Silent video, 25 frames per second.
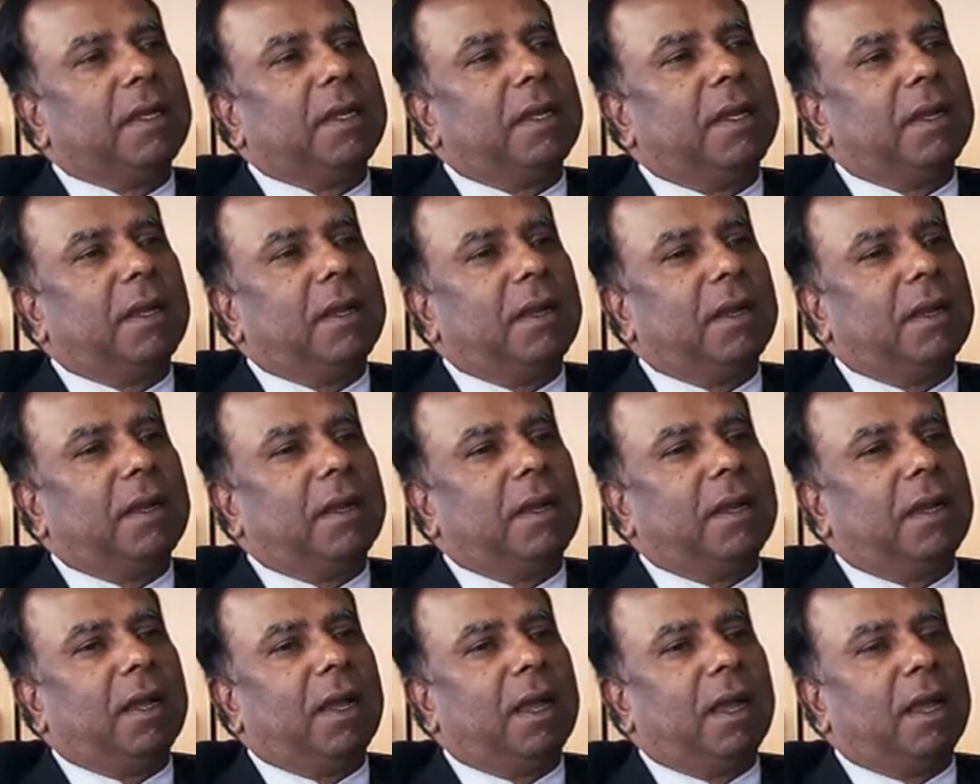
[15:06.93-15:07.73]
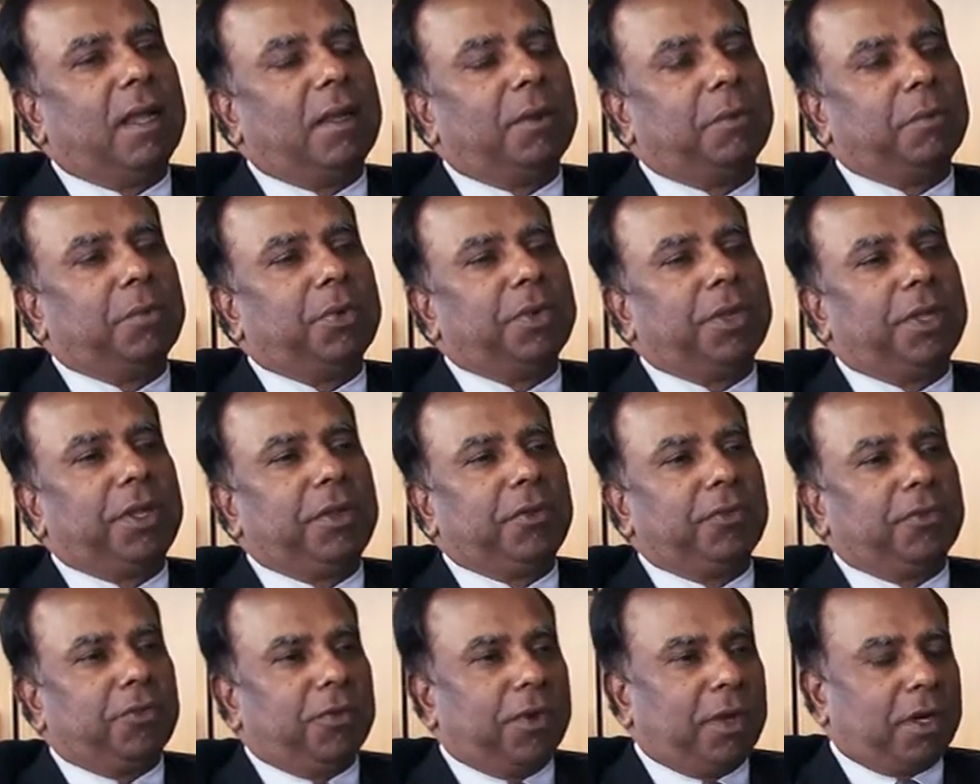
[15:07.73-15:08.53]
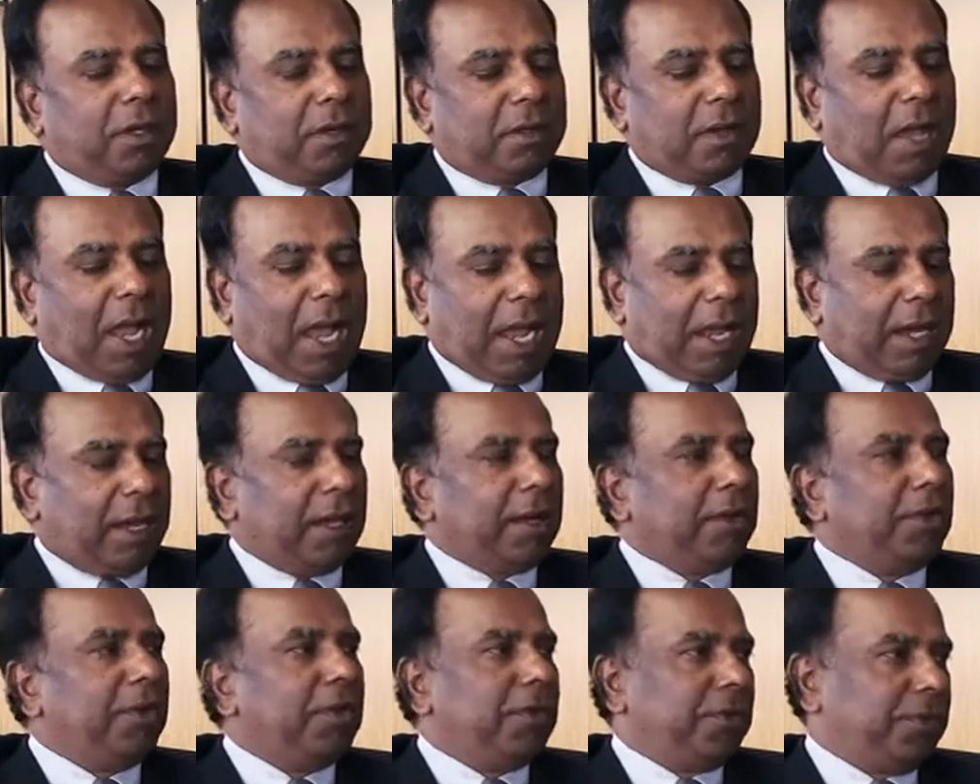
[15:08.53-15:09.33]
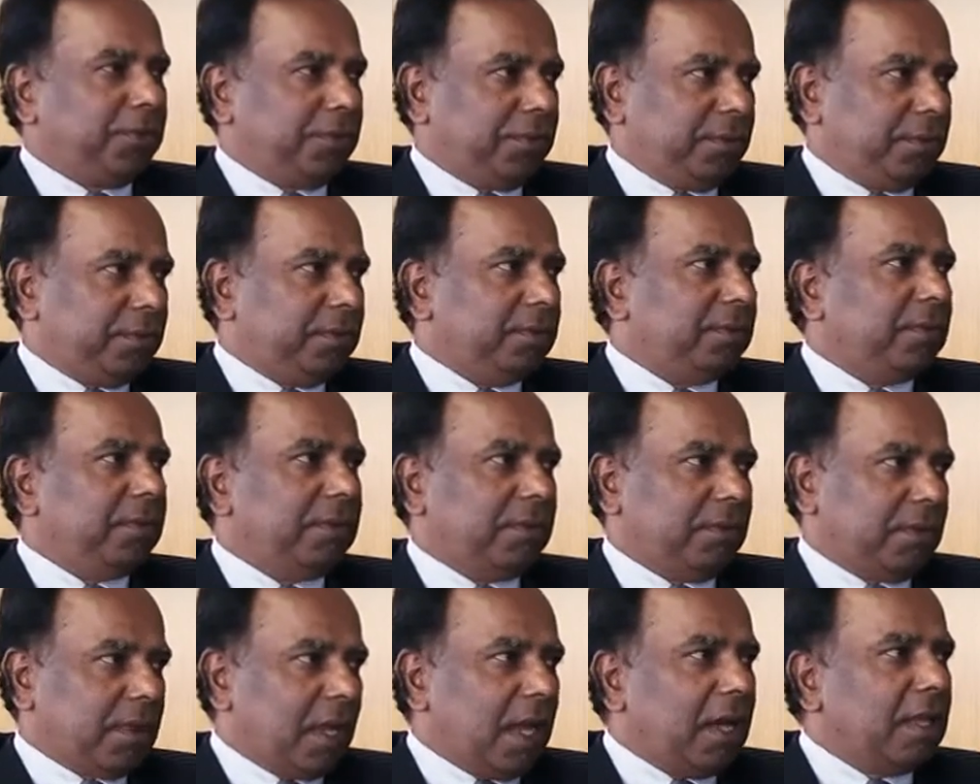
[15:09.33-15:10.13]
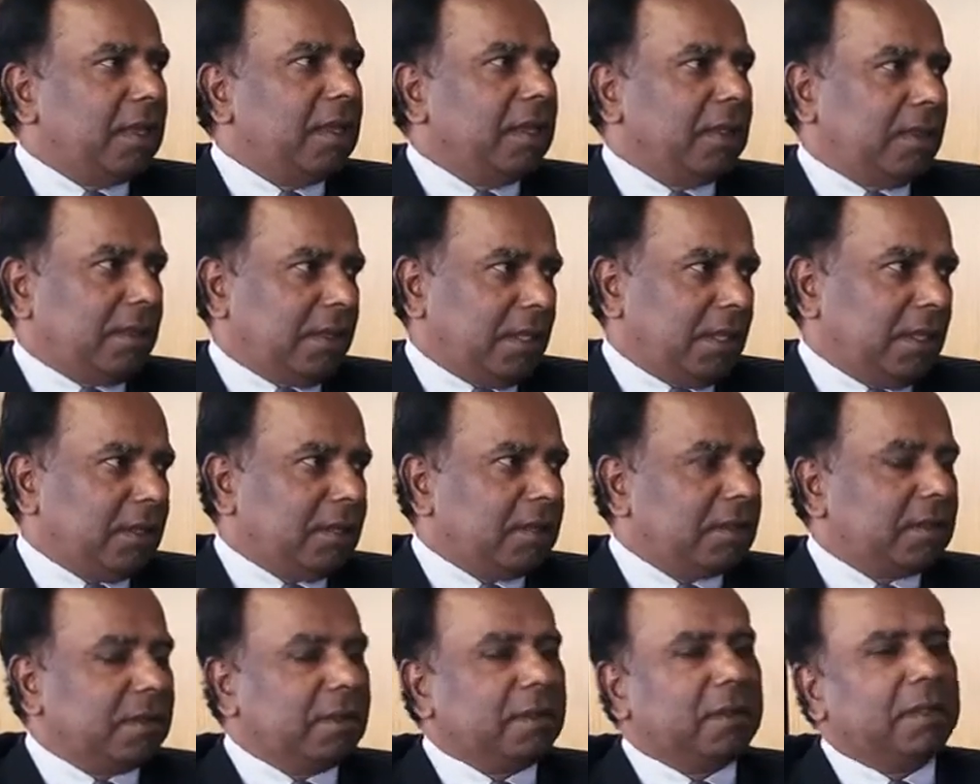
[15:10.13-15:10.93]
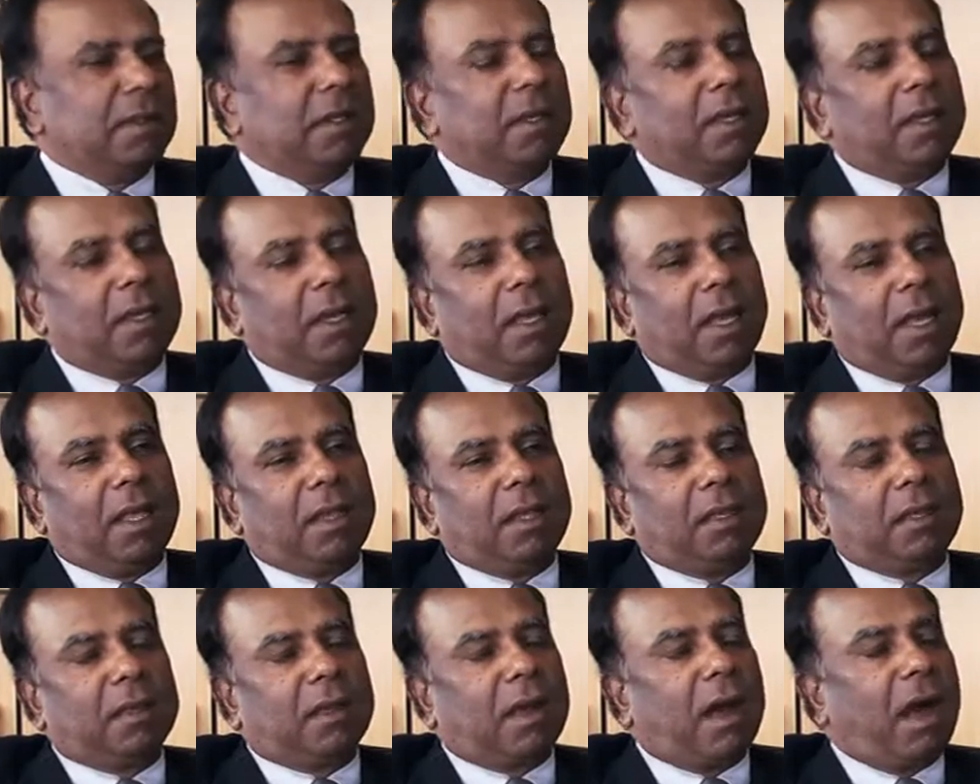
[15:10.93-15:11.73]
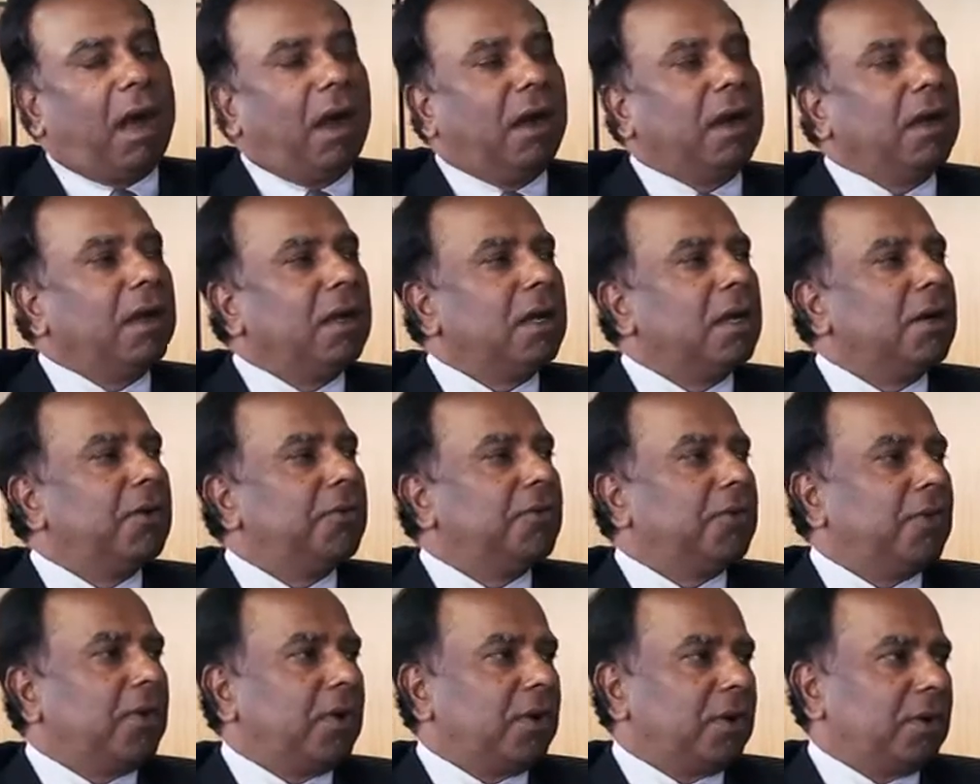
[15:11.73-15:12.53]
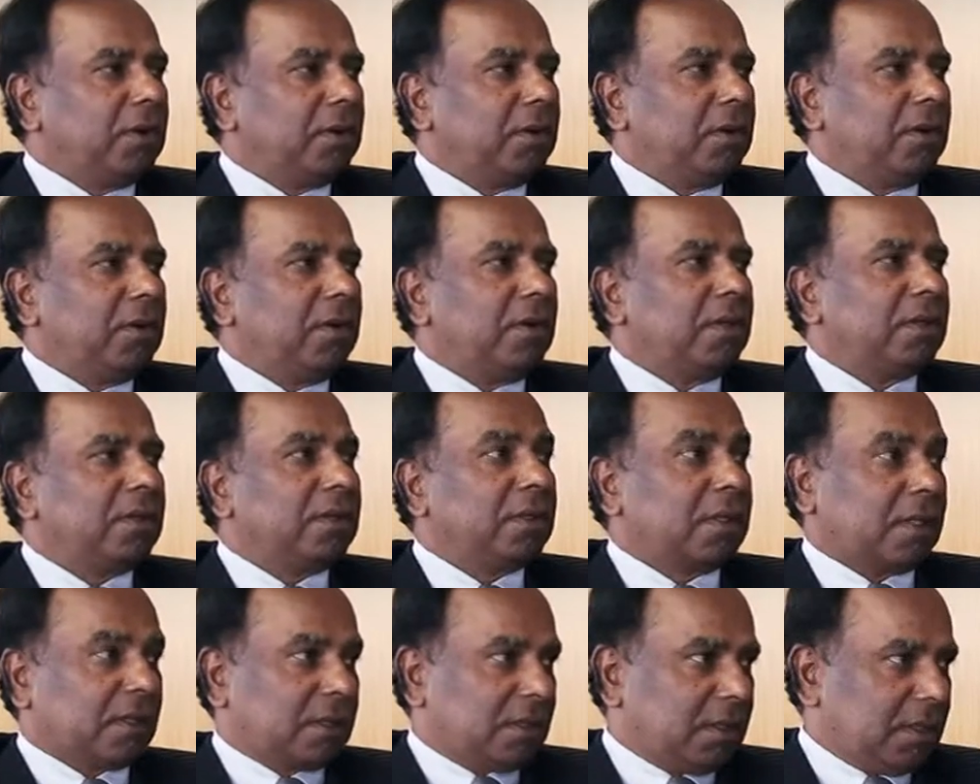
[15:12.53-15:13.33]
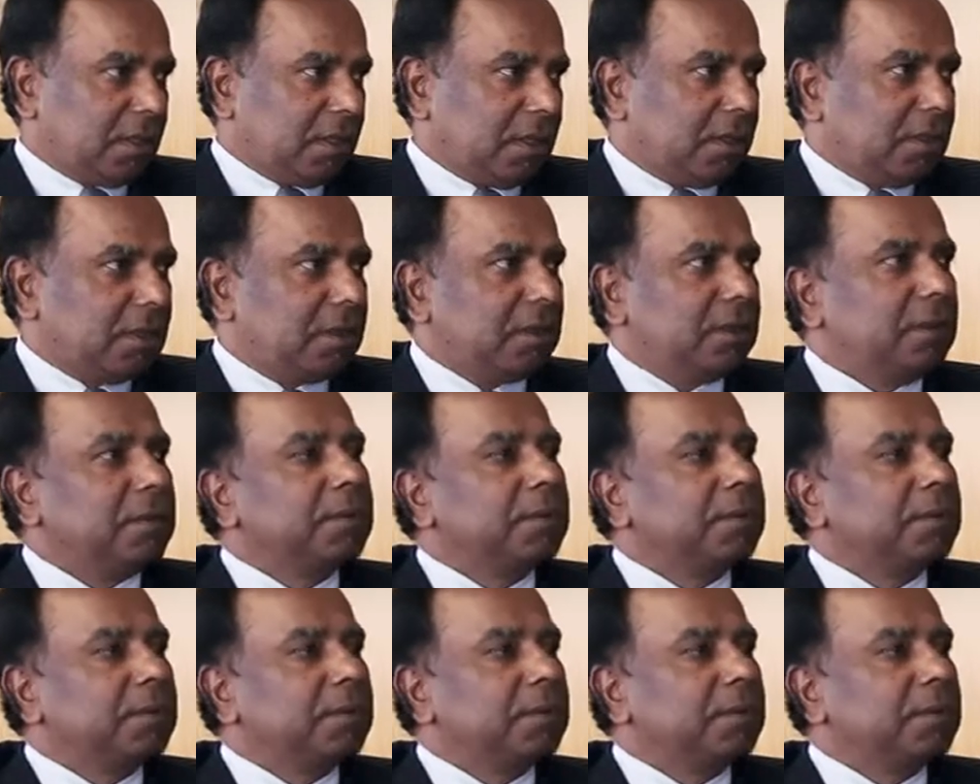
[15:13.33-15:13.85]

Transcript: and putting work ahead of other things, and then the hunger for success.